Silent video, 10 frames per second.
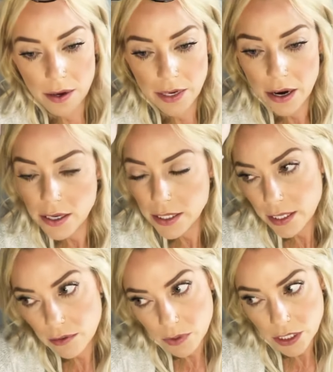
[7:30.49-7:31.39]

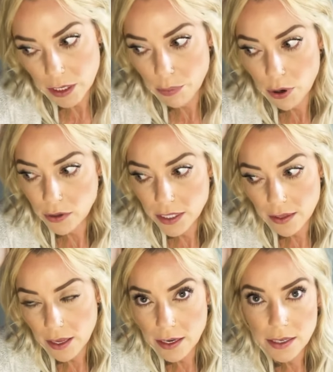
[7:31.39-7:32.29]
keratin, which is a
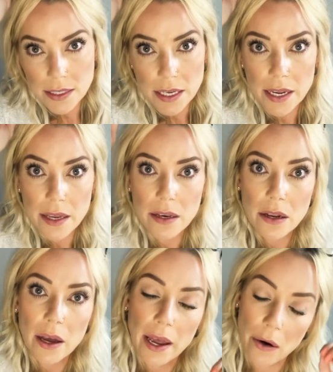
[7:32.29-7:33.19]
protein that is in
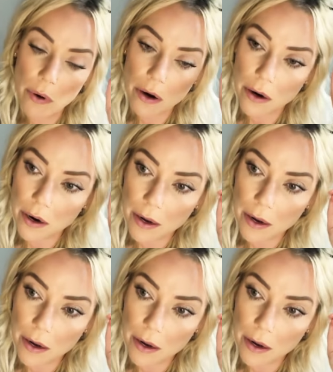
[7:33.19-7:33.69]
our